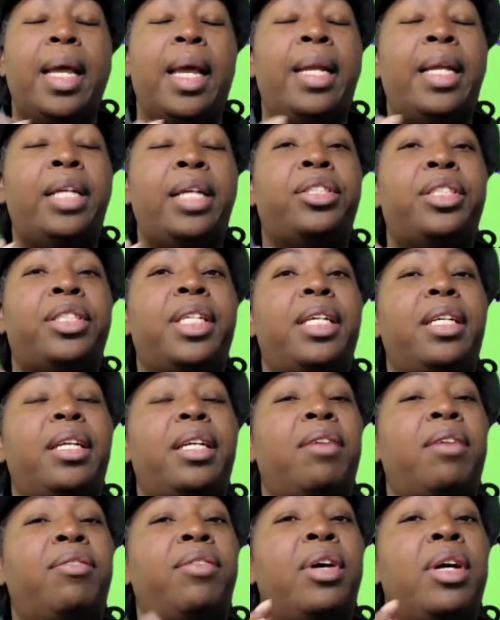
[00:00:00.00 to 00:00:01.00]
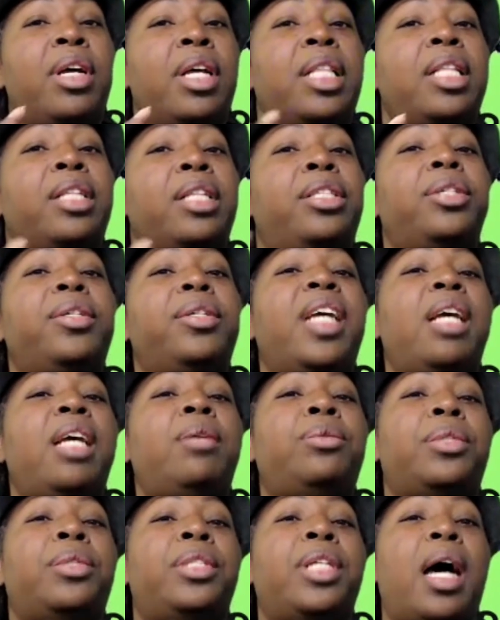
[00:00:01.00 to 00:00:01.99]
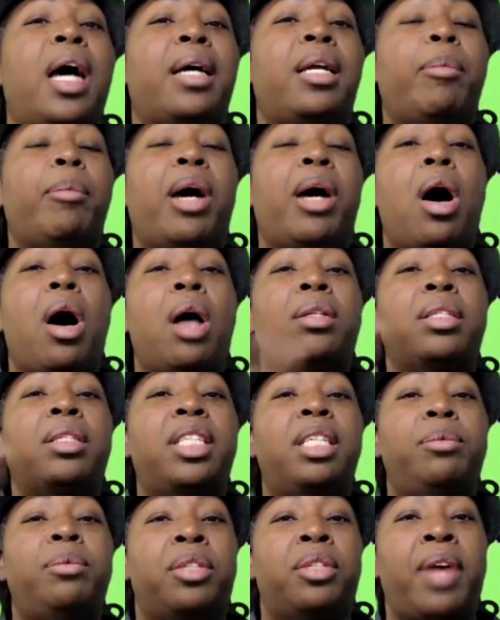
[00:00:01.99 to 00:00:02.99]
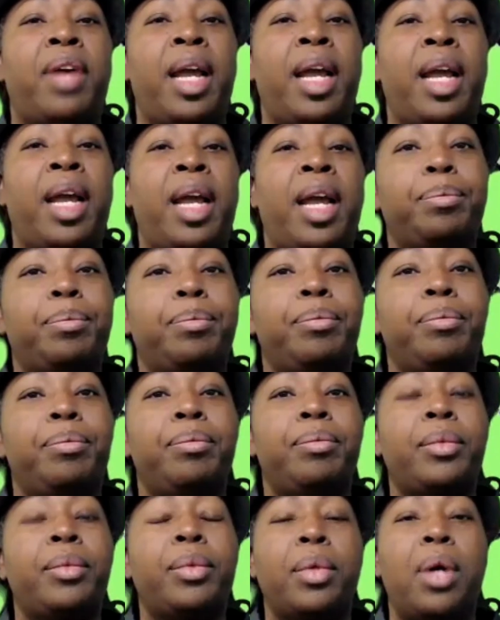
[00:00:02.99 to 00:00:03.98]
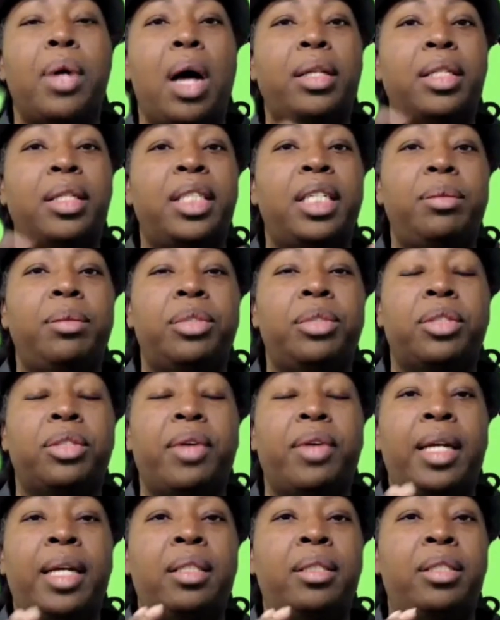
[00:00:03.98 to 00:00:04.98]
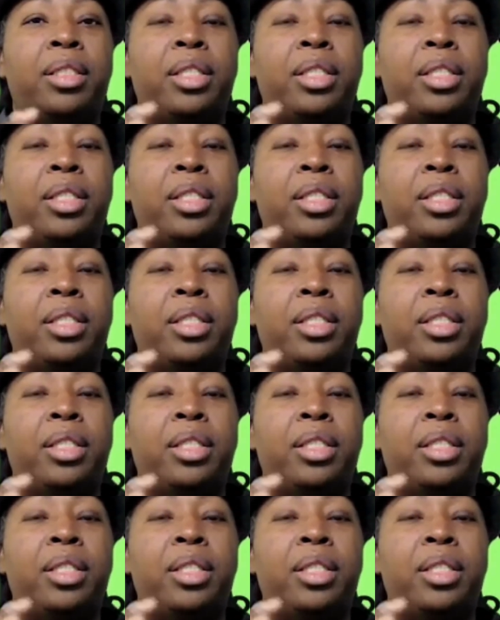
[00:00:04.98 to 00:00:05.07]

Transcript: and interesting enough, the two games we're talking about, all the teams are ranked. All the teams are ranked.